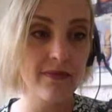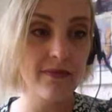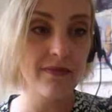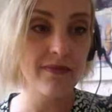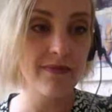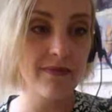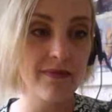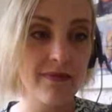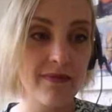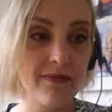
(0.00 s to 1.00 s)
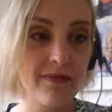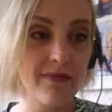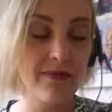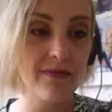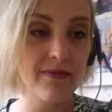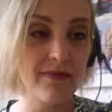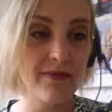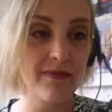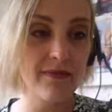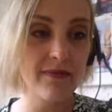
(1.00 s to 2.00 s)

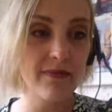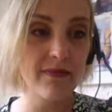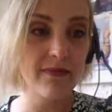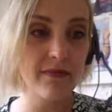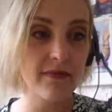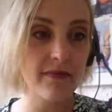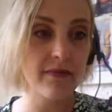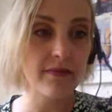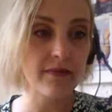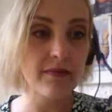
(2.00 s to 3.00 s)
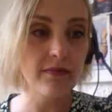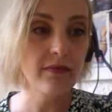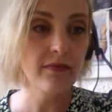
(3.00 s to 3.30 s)
This person isn't speaking.